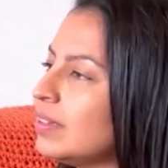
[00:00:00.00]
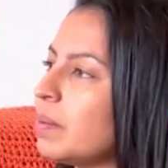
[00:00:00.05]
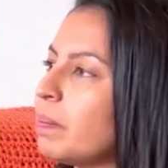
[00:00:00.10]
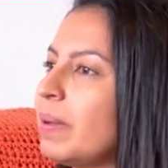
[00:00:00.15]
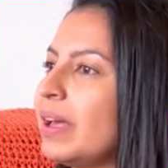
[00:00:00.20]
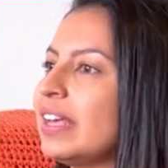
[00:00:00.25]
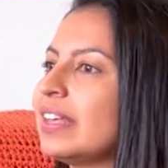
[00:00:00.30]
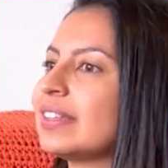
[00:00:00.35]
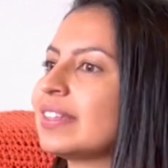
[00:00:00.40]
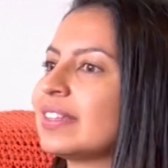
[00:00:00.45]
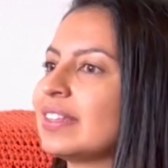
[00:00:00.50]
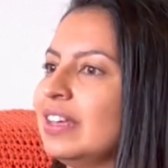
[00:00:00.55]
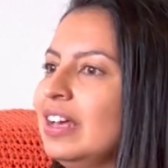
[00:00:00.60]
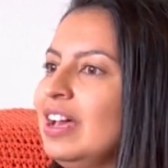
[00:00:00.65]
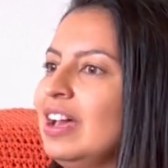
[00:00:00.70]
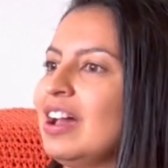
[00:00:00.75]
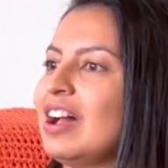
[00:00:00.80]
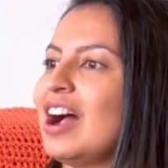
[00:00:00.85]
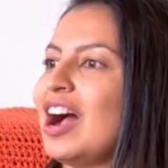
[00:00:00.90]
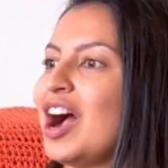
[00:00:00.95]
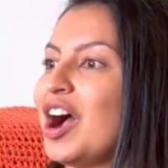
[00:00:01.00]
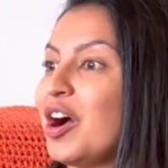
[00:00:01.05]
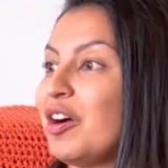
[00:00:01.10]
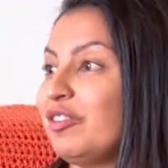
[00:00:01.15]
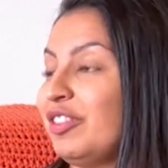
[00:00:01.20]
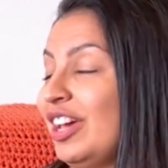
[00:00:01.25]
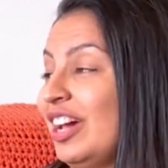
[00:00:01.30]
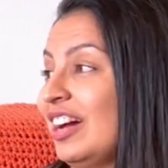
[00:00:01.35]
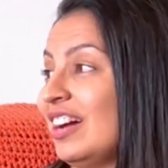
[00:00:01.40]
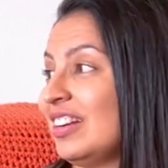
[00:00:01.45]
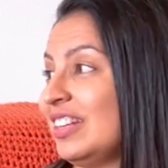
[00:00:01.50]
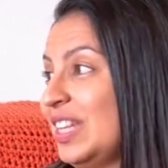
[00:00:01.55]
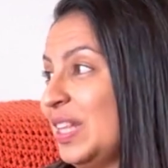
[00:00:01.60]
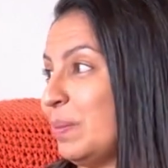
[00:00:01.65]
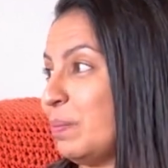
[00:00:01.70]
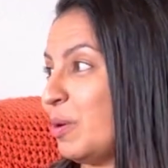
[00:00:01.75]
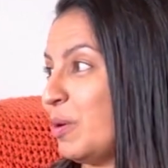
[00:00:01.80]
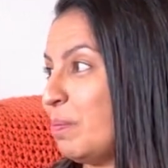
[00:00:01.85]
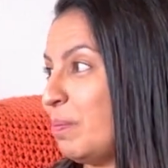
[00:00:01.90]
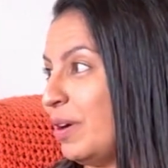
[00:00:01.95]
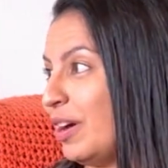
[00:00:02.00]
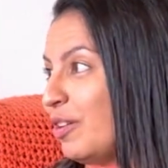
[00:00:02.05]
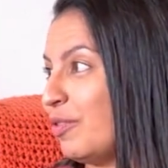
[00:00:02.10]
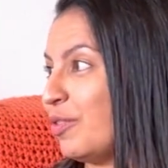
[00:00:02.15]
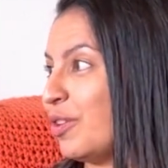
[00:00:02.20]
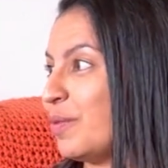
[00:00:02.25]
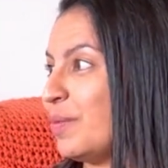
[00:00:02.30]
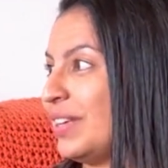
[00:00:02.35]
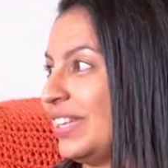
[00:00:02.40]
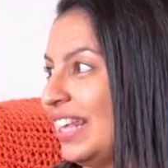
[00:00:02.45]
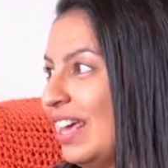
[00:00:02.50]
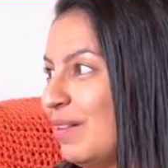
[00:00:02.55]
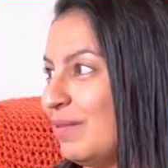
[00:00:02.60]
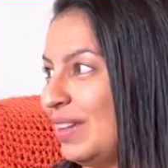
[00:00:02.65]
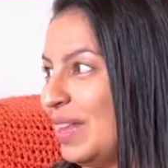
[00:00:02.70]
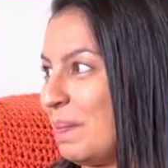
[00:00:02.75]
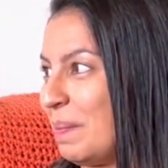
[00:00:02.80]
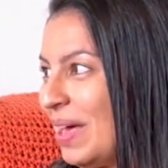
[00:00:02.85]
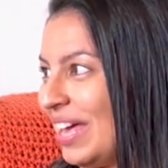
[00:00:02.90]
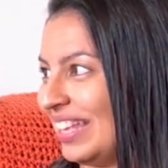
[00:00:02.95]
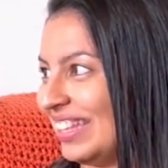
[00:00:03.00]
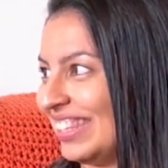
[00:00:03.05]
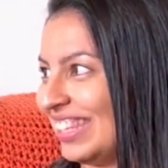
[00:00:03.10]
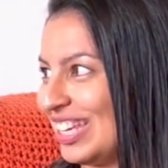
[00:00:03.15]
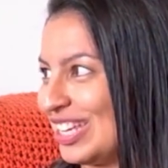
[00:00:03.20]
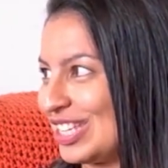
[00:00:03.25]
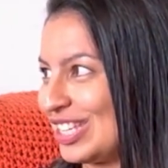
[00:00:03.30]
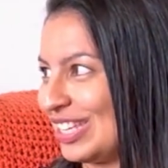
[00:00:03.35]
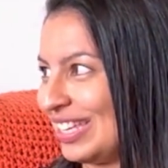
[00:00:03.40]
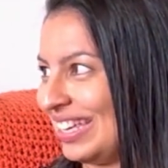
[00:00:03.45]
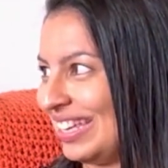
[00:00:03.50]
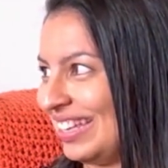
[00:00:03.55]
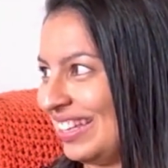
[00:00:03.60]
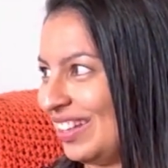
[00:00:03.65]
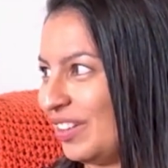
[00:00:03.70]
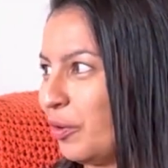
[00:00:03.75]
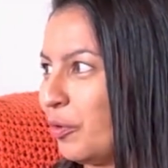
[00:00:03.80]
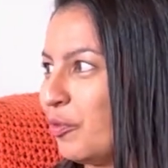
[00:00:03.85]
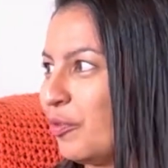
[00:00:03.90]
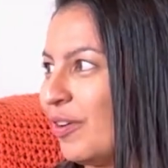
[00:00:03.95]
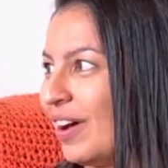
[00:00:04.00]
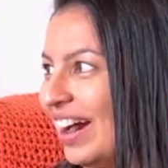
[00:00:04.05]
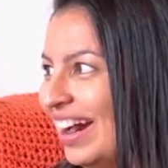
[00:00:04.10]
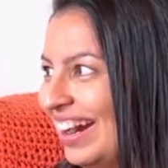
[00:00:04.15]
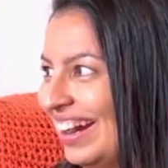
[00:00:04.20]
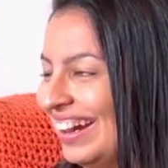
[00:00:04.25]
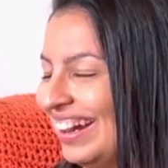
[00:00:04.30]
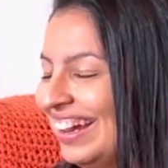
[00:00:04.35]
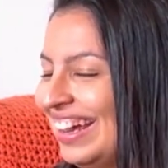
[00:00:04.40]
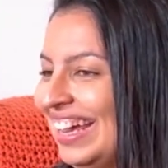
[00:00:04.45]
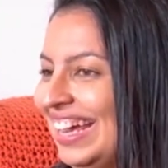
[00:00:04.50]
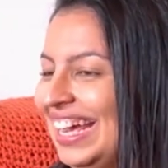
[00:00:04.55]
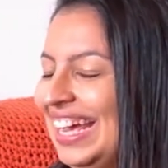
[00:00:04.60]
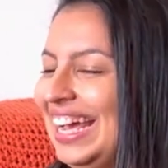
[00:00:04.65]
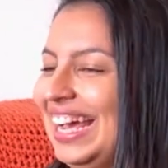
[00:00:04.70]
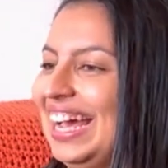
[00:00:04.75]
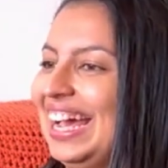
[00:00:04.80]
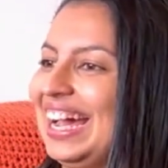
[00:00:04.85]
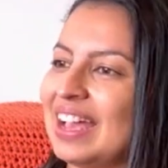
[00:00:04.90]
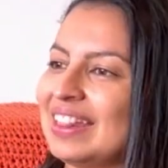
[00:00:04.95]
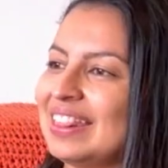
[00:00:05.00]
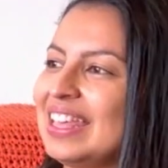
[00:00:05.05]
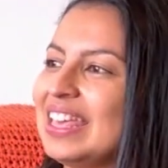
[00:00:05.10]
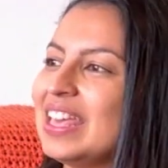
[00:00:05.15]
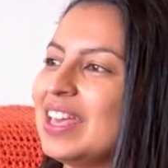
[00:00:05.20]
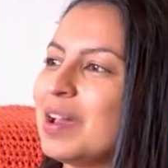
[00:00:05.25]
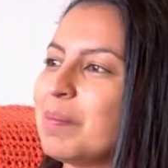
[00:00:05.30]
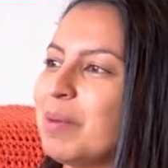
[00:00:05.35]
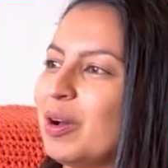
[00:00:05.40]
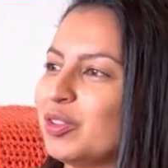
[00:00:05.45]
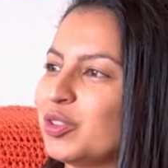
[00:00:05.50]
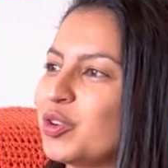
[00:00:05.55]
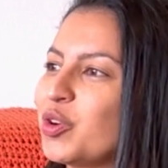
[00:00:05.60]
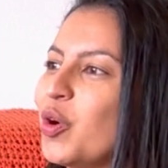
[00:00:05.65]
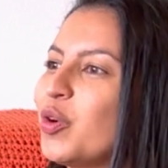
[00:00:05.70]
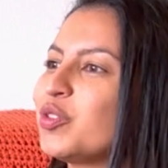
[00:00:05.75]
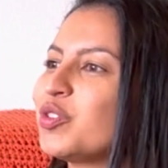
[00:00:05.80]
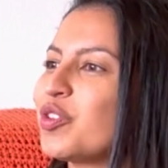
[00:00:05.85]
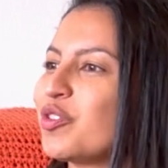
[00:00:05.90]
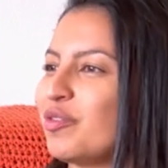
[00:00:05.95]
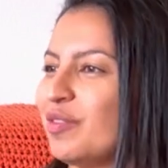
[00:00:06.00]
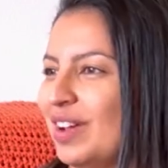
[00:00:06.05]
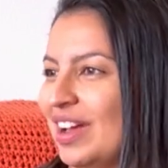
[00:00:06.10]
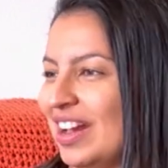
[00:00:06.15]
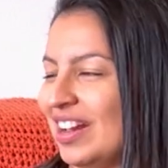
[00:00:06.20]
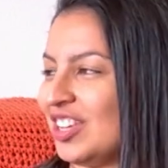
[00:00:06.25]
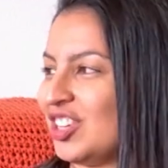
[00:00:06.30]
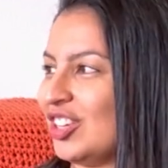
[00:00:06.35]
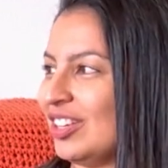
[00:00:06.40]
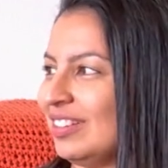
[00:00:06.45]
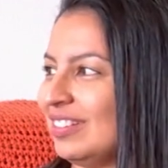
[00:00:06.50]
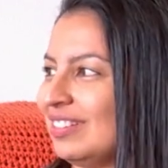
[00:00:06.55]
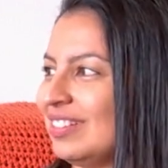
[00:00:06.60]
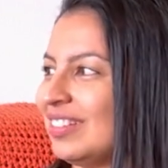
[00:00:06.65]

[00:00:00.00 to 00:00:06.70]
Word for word: Depends how the heart is prepared for receive the message so far. Yeah, I think about controversies.